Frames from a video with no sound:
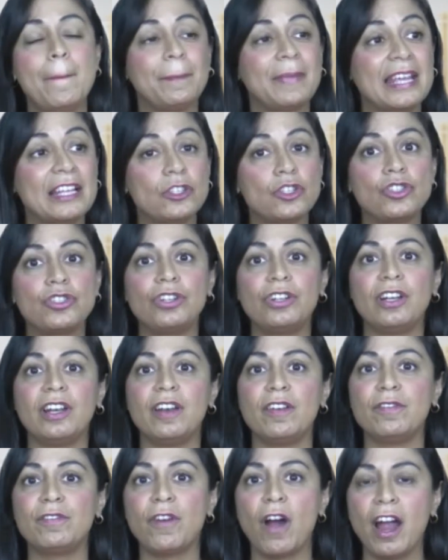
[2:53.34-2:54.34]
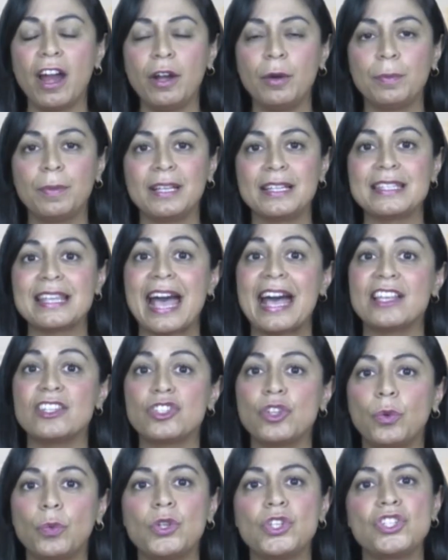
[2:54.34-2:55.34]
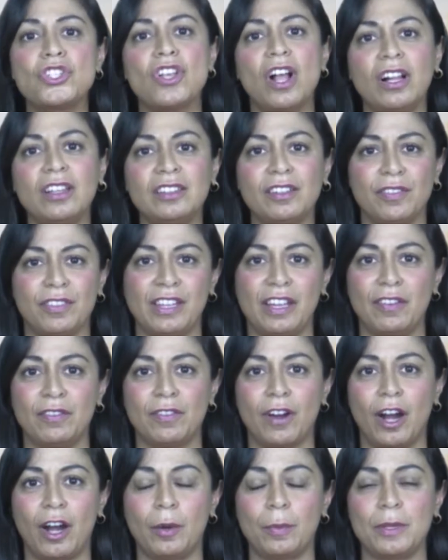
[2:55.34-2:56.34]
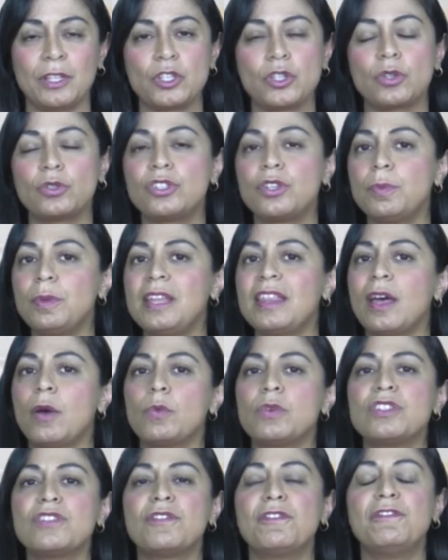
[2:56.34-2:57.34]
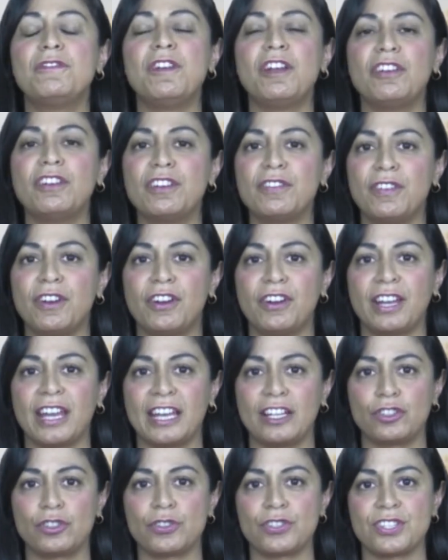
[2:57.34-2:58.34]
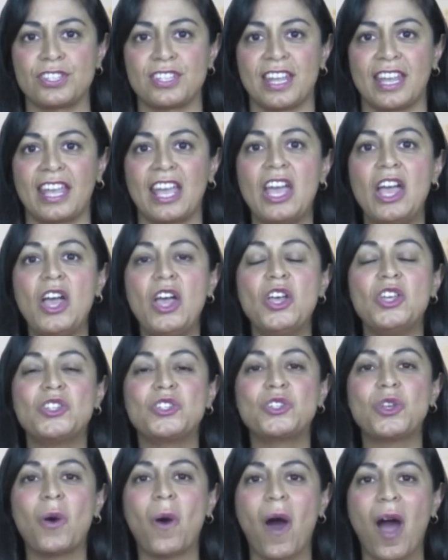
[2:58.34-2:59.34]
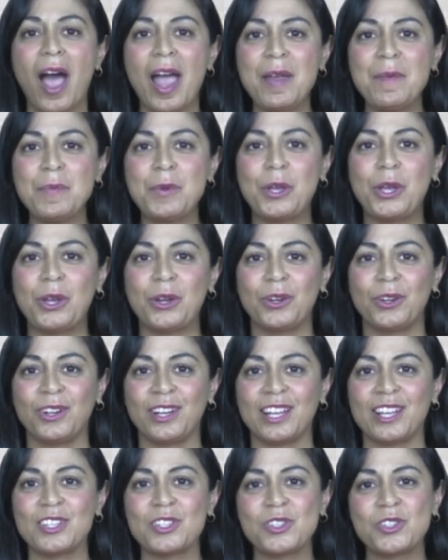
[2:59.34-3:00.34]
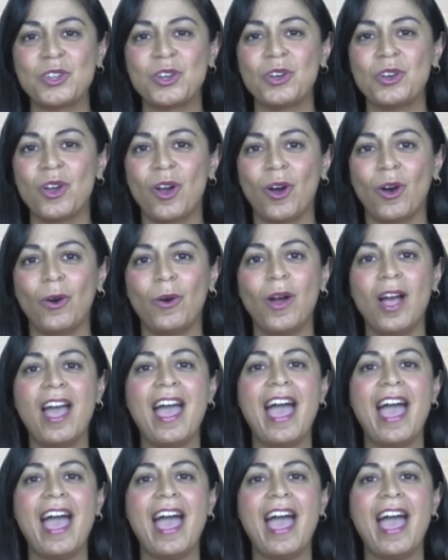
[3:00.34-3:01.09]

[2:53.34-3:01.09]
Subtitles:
in certain environments as a result of the environment. So to me, that was very, very interesting. So I'm curious to know,